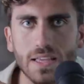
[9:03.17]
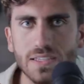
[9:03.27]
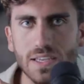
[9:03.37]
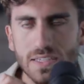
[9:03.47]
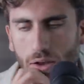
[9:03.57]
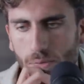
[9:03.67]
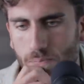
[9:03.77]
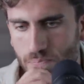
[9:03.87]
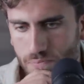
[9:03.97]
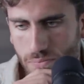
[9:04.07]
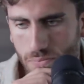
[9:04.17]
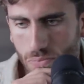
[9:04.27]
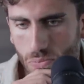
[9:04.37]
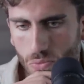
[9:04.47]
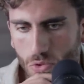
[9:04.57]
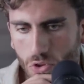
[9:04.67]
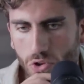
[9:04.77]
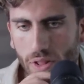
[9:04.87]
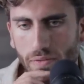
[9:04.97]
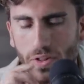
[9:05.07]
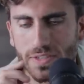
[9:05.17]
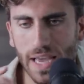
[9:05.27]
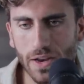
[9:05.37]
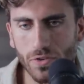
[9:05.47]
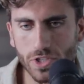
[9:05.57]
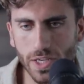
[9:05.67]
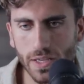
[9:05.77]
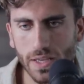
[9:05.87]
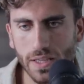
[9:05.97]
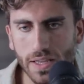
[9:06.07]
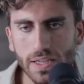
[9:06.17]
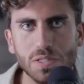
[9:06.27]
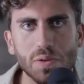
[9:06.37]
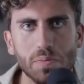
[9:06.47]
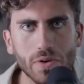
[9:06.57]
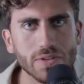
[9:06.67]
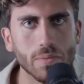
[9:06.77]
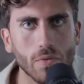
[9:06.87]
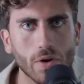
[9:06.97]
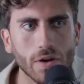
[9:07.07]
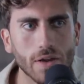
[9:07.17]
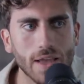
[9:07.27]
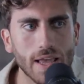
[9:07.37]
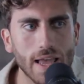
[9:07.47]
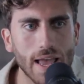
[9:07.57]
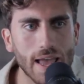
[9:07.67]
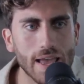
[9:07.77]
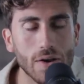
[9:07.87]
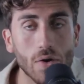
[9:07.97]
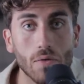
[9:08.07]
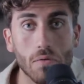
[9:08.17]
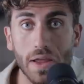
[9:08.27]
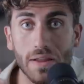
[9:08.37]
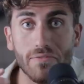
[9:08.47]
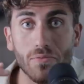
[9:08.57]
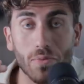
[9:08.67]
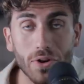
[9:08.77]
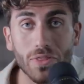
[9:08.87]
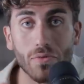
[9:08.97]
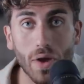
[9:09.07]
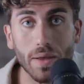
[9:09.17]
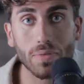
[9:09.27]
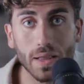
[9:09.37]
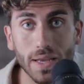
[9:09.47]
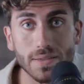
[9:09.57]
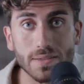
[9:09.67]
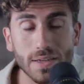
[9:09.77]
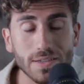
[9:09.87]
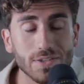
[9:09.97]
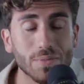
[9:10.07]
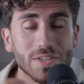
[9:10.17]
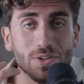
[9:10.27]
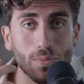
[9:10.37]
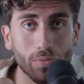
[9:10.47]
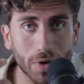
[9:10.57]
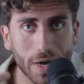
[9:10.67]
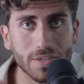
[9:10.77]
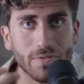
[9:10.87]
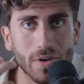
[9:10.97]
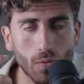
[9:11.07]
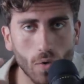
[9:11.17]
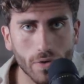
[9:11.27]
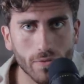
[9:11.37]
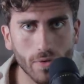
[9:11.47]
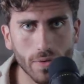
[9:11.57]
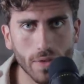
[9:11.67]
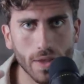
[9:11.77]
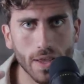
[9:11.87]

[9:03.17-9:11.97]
these things out, you'll have all this energy that needs to be put somewhere. And and if you put it in the right place, it's going to be so productive and wonderful.